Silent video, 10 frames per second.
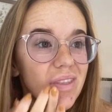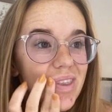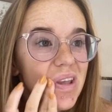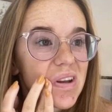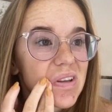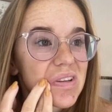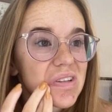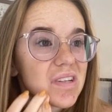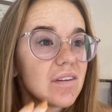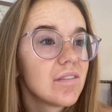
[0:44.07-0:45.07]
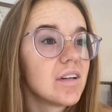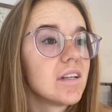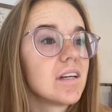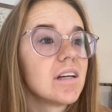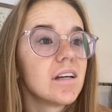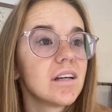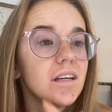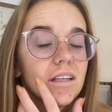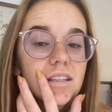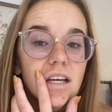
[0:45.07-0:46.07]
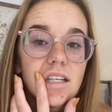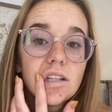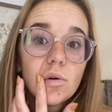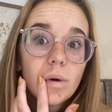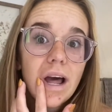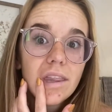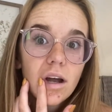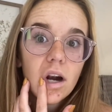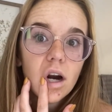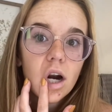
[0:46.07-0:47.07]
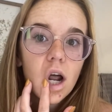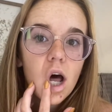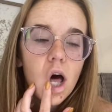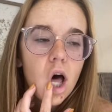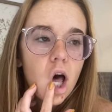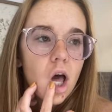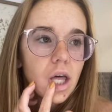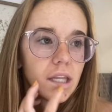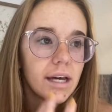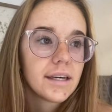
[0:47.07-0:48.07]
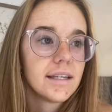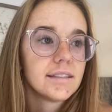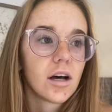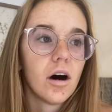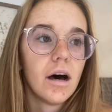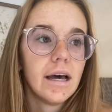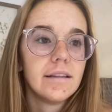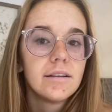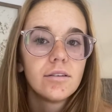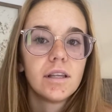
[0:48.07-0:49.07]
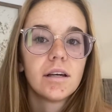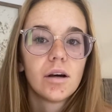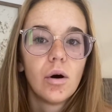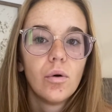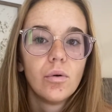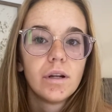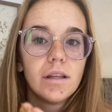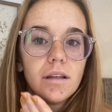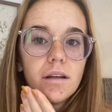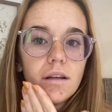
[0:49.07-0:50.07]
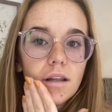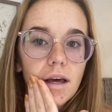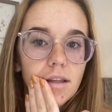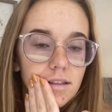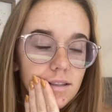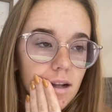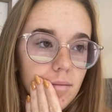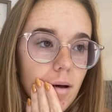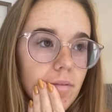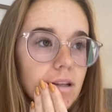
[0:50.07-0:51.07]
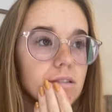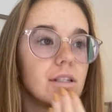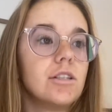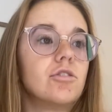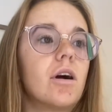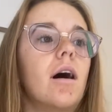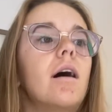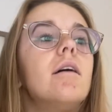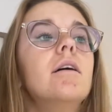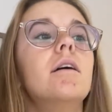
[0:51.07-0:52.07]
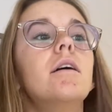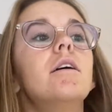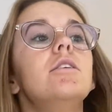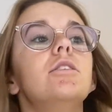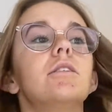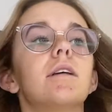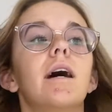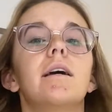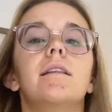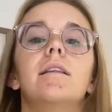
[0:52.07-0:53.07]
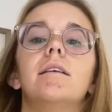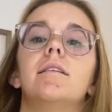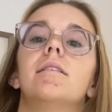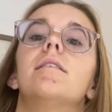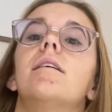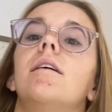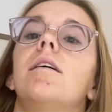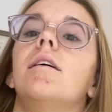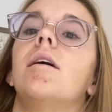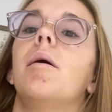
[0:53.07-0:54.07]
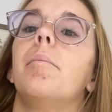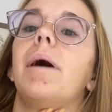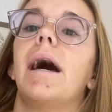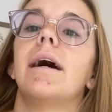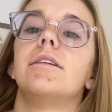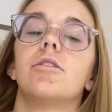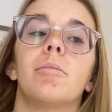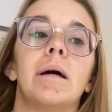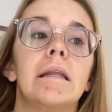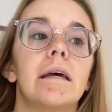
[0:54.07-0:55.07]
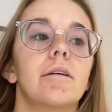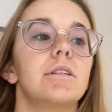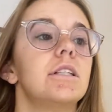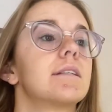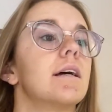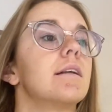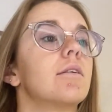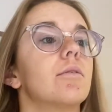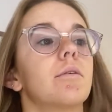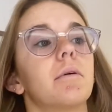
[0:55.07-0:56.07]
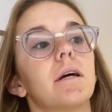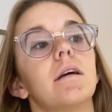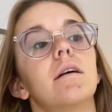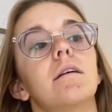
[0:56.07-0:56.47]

that is definitely, it's cause it's the weather. It like gets hot and then it'll get cold and then like the side of my face will get dry. Just like this patch on my neck, which is kinda going away,